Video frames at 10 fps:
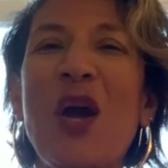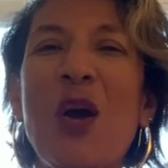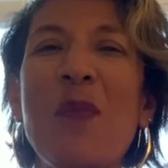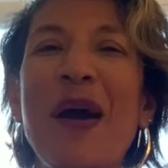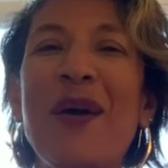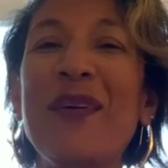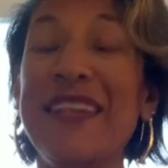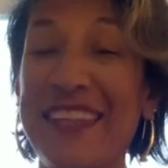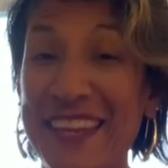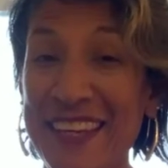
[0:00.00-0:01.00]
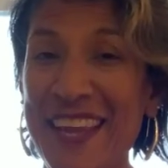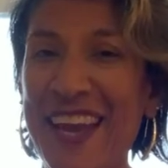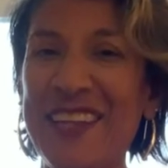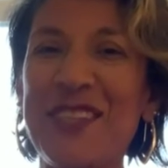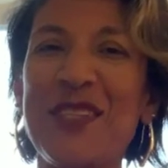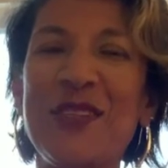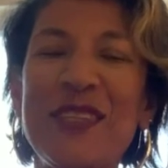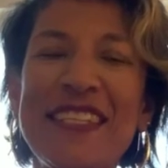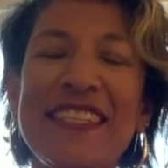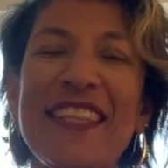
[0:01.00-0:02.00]
about getting on to do
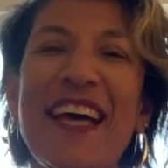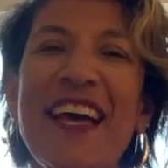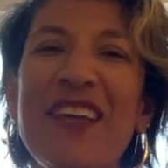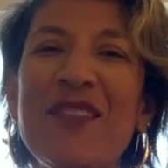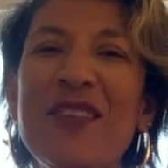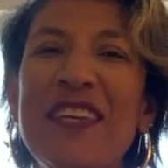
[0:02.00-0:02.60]
this live,